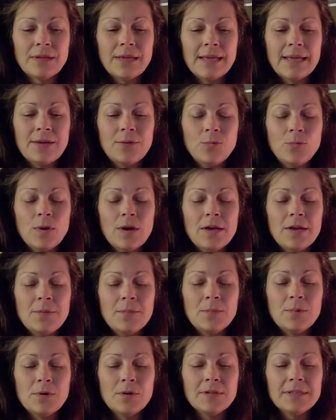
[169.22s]
And one
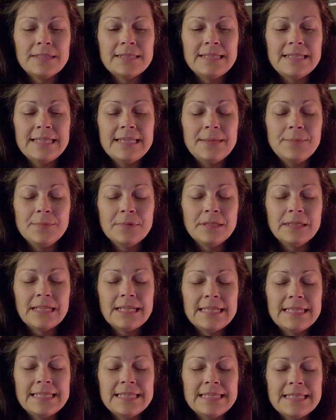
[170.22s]
more deep
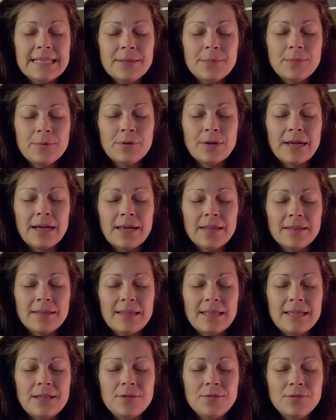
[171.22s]
cleansing breath
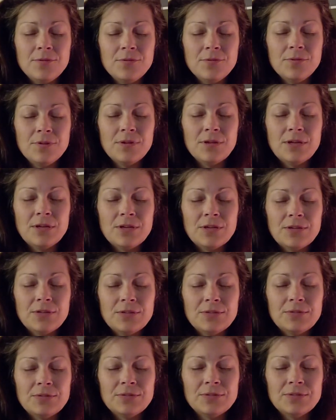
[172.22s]
in through the
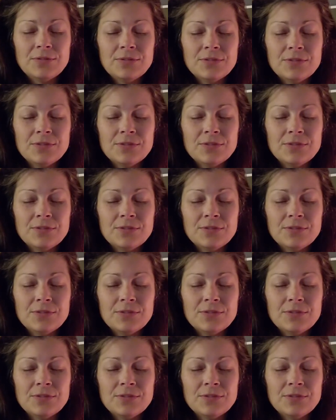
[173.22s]
nose.